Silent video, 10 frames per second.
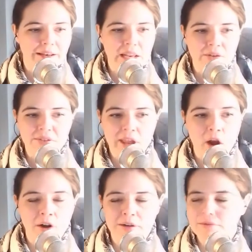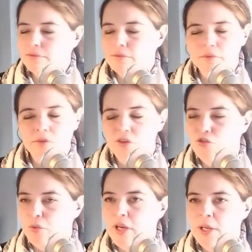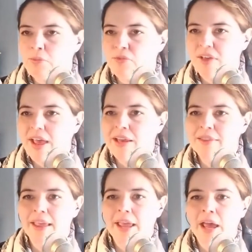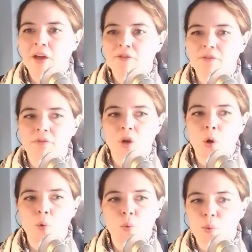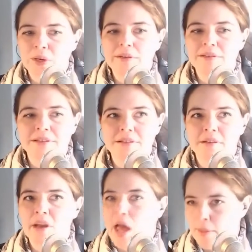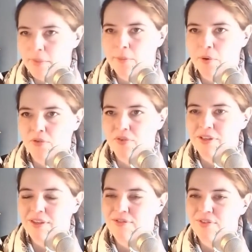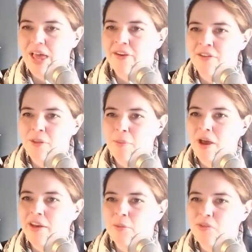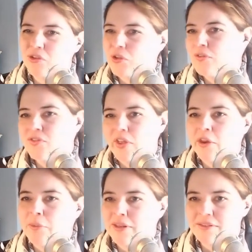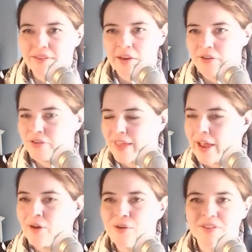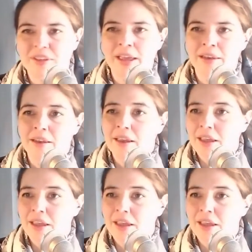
if they aren't stream fed, they have no reason to not be perfectly flat on the bottom, so you have sediment settles out. And